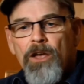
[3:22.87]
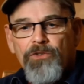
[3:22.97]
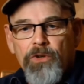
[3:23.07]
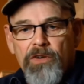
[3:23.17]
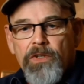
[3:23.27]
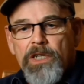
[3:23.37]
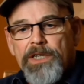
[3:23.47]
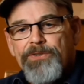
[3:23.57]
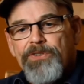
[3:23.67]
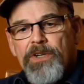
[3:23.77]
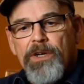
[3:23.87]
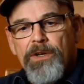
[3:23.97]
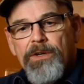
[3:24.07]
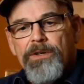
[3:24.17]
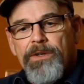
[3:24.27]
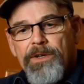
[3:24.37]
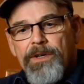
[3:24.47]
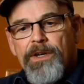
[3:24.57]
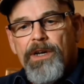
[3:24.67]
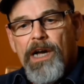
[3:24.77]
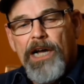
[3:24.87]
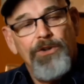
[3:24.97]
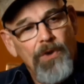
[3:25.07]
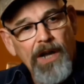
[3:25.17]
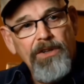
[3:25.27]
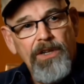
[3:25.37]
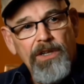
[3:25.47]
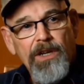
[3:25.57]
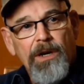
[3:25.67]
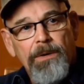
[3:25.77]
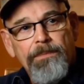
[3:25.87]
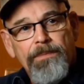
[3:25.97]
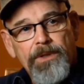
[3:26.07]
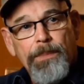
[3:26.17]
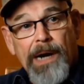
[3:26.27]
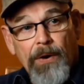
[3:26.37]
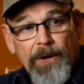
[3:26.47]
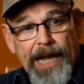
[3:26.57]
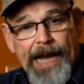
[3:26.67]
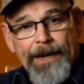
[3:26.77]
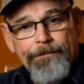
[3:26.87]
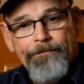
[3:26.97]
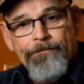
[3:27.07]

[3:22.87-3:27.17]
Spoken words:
So nevertheless, I tried the PyroCat,